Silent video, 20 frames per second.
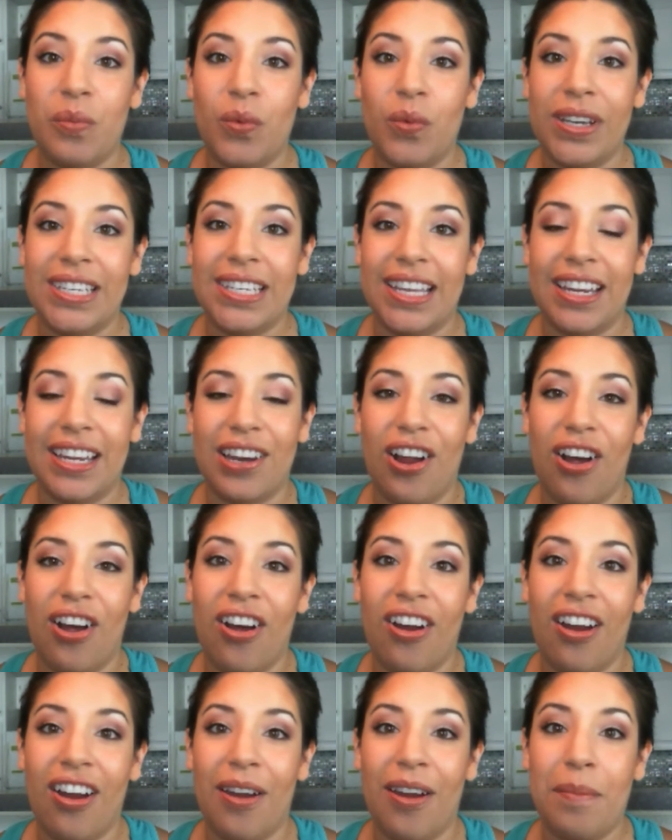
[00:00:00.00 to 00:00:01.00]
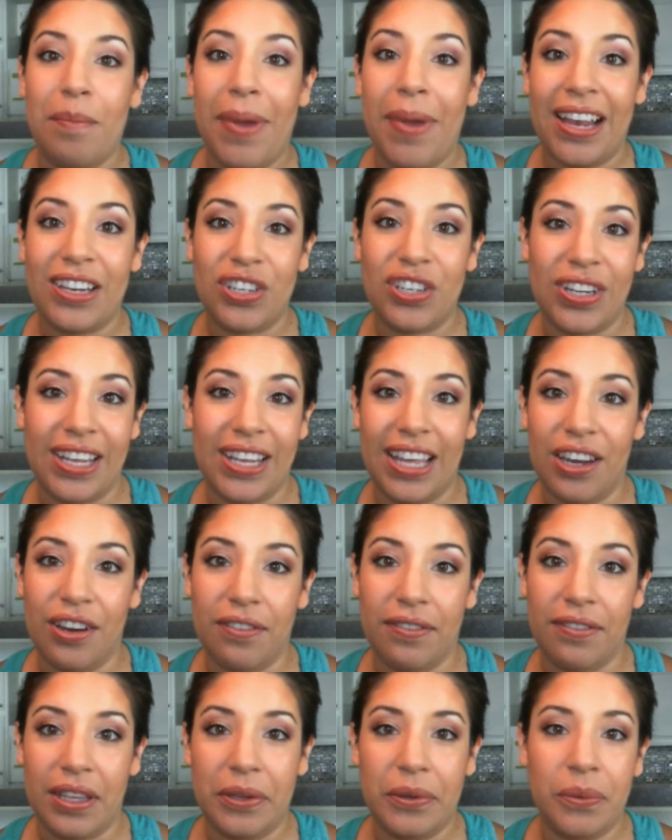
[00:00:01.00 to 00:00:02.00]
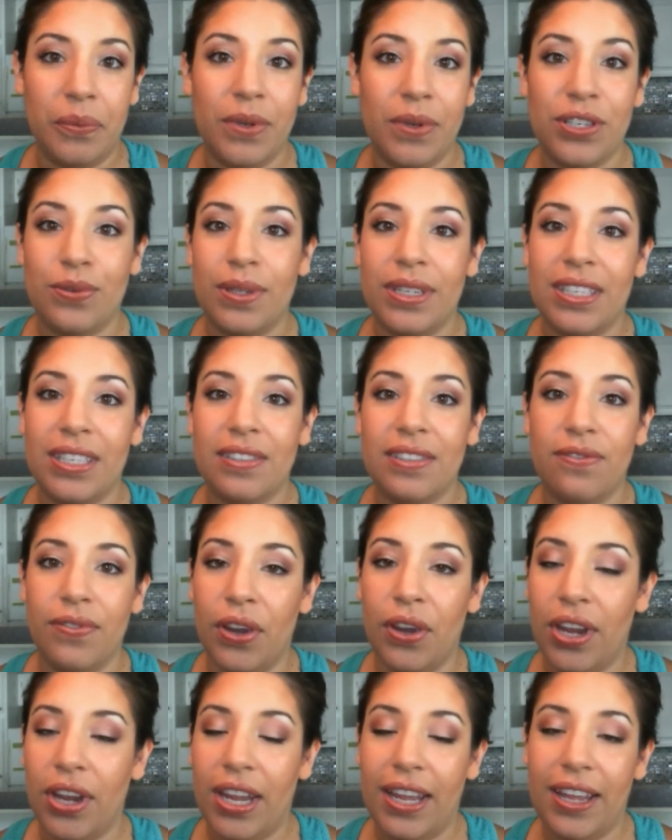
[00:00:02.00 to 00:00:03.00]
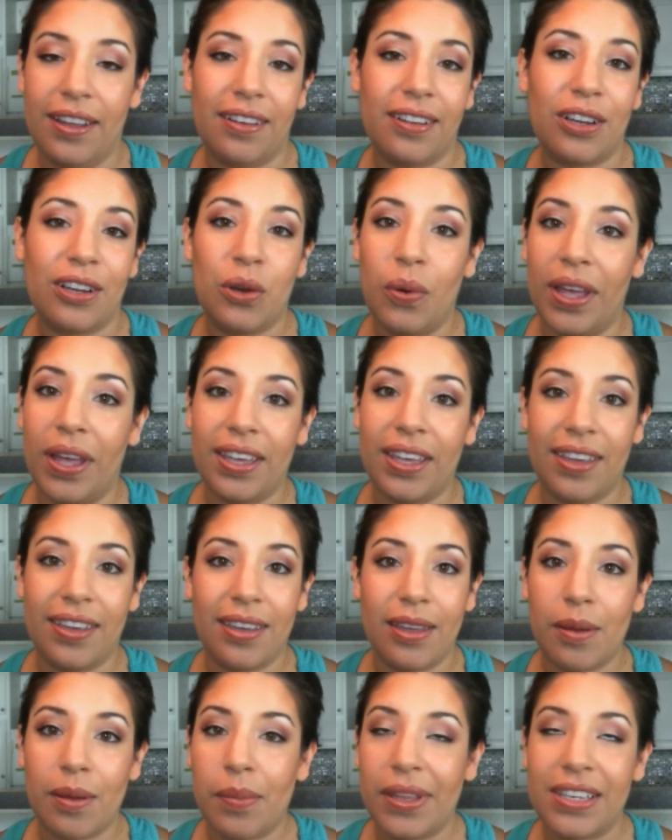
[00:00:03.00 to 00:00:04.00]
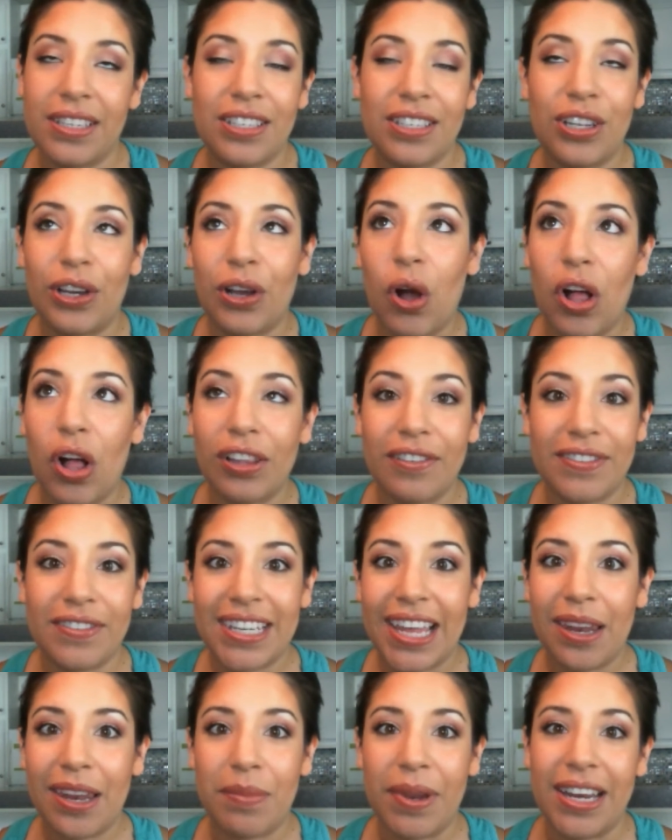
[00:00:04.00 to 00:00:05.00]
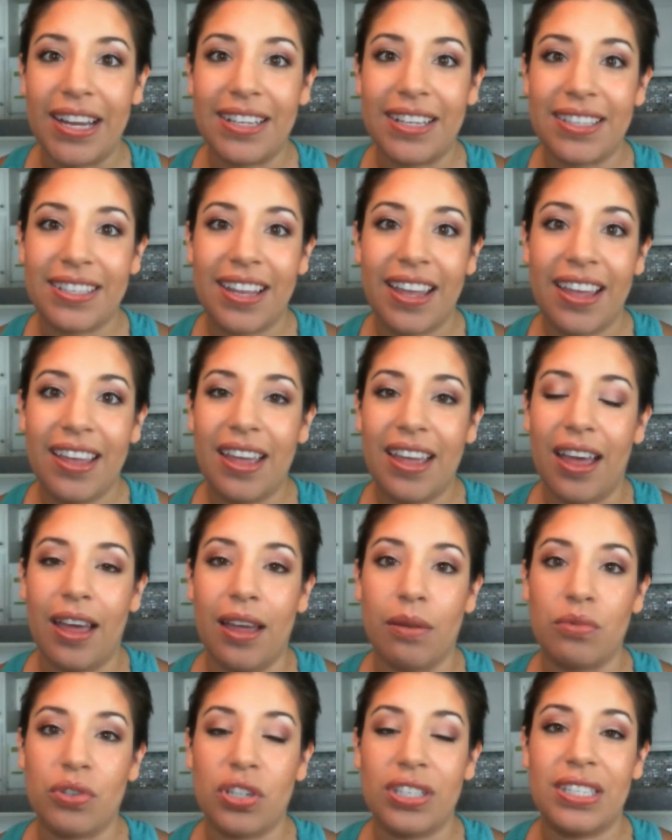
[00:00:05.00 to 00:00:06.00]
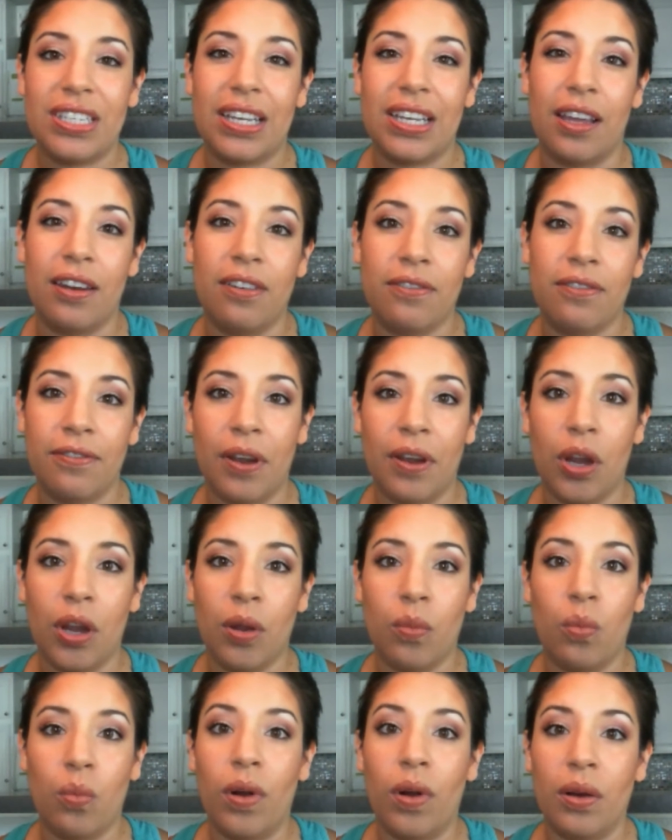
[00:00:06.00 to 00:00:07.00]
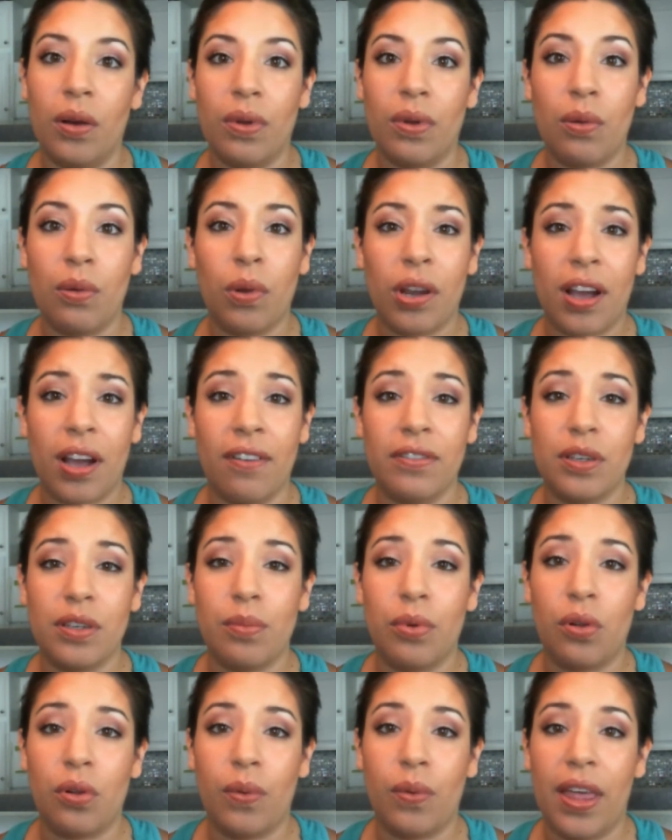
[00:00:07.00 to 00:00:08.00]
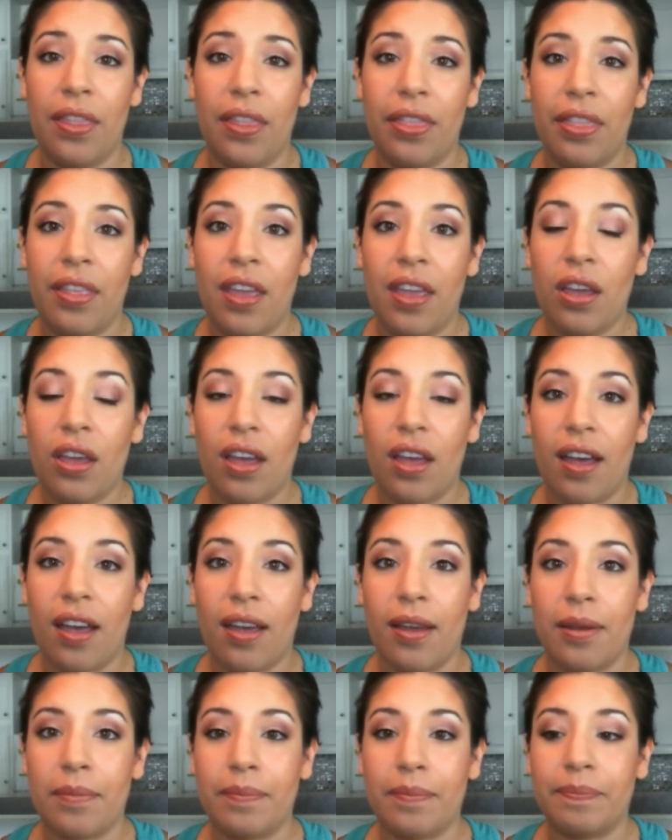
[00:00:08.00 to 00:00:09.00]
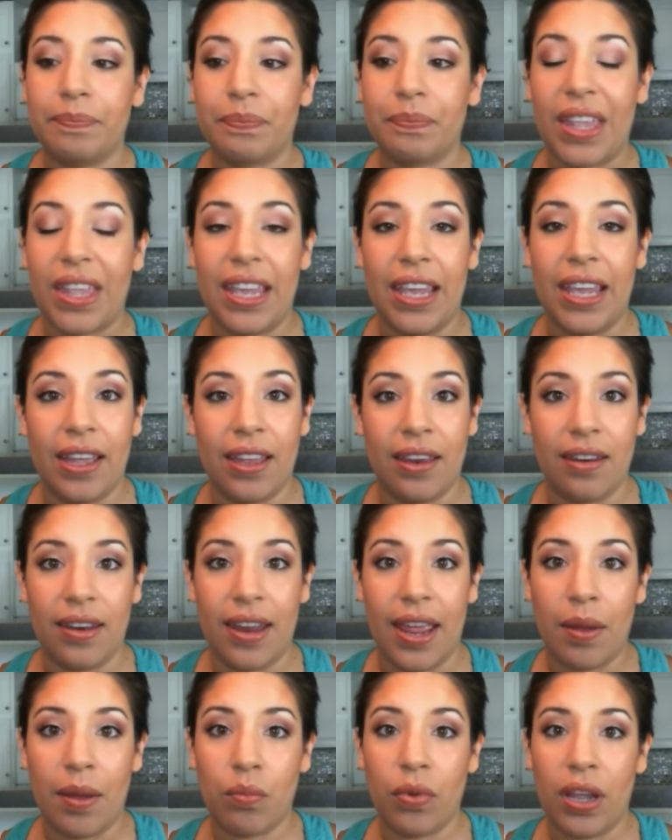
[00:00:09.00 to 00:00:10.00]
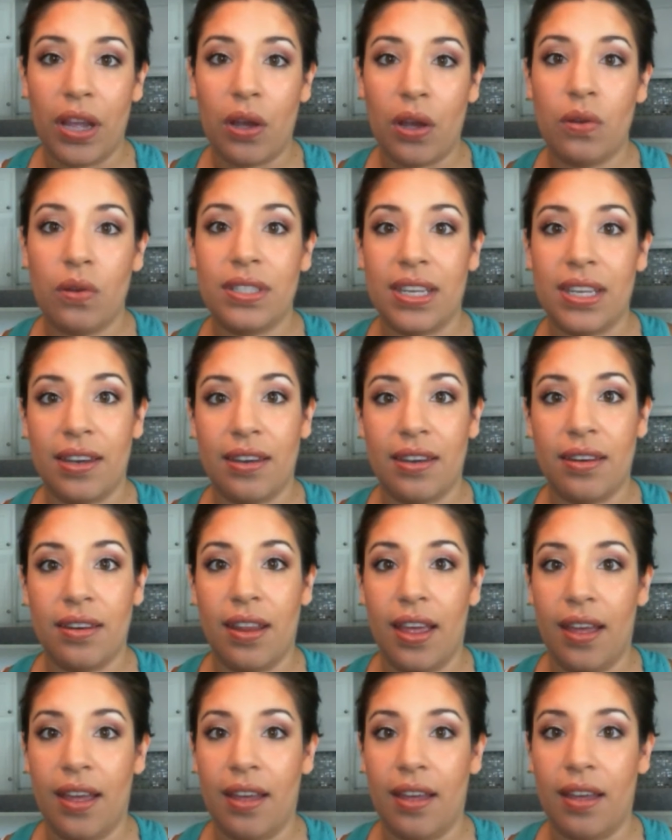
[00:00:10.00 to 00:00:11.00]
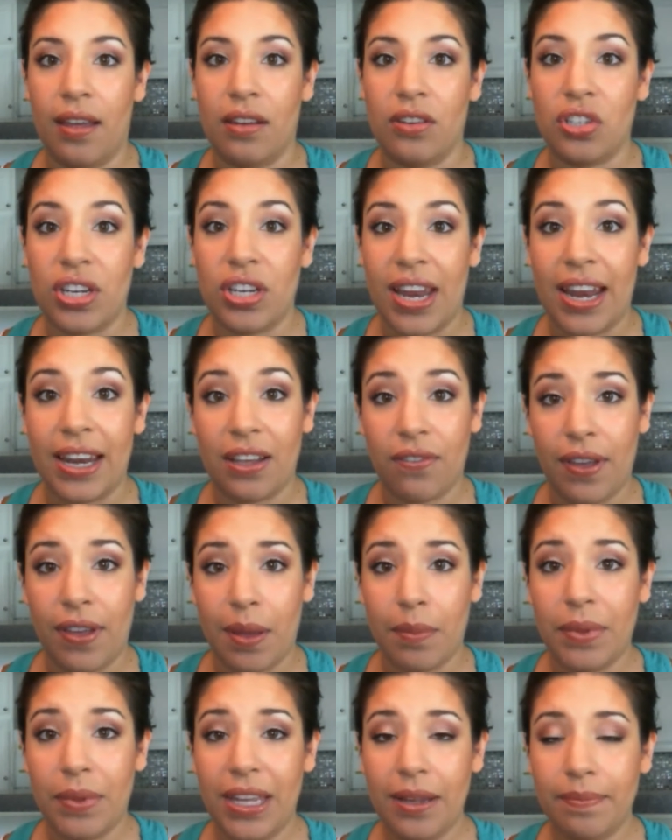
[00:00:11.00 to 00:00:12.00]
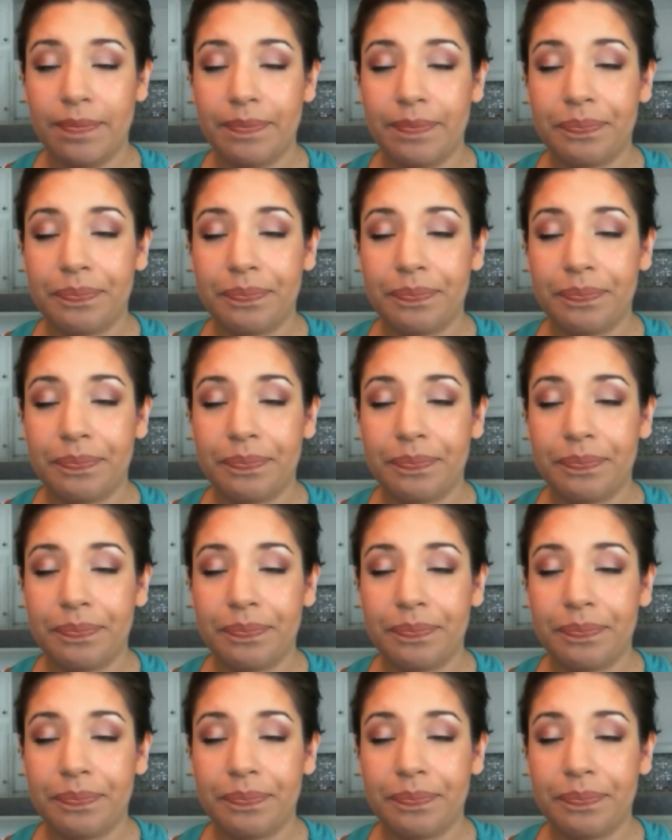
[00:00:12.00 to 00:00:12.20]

we did our matching interview, which was very quick. It took all of 10 minutes just to confirm what we were comfortable with in embryos and genetic family.